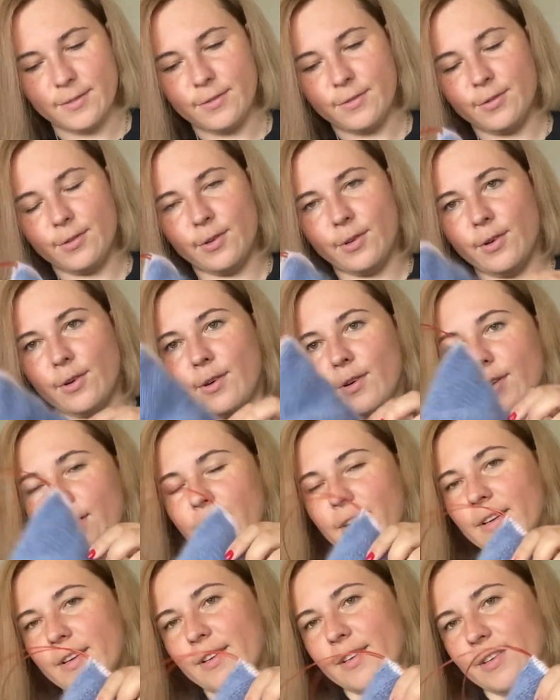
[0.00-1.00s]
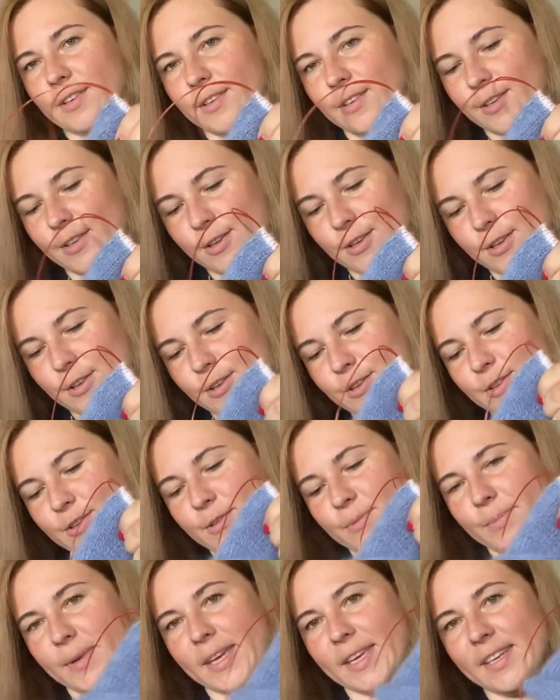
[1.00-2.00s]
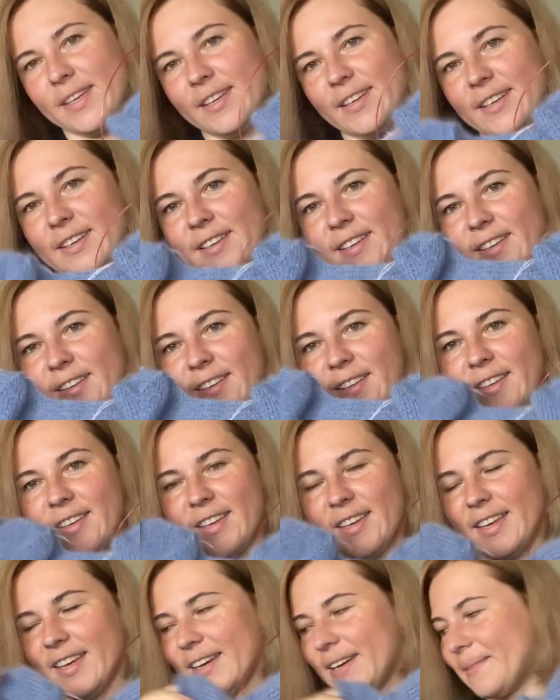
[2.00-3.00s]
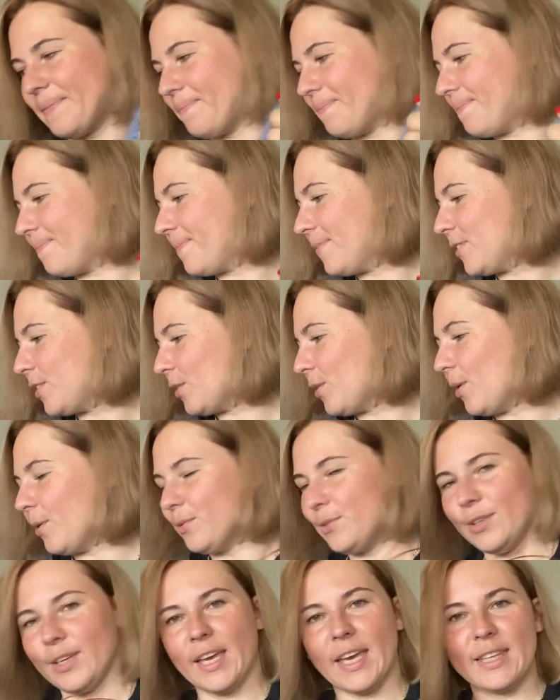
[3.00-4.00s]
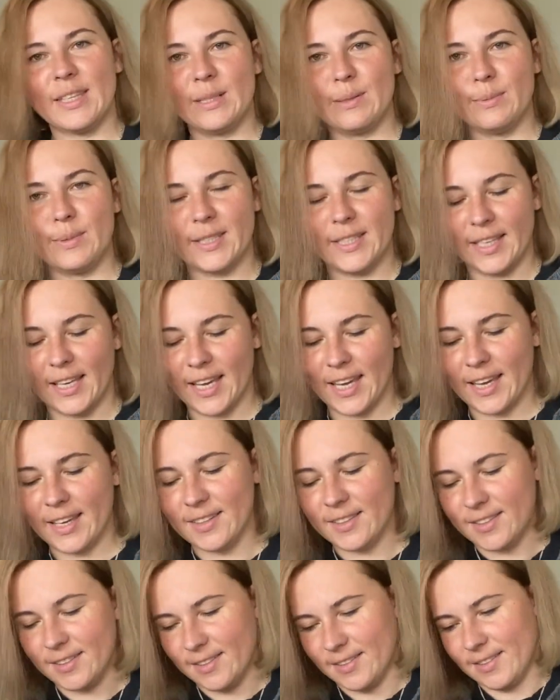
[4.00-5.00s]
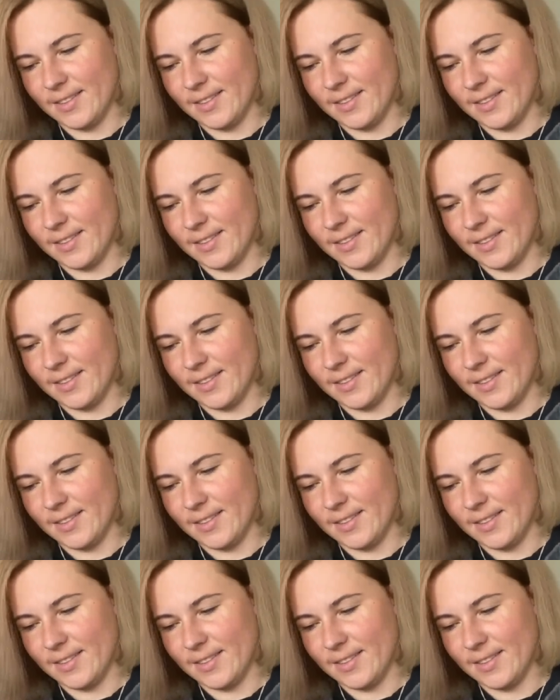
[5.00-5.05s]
to make to go together with the hat.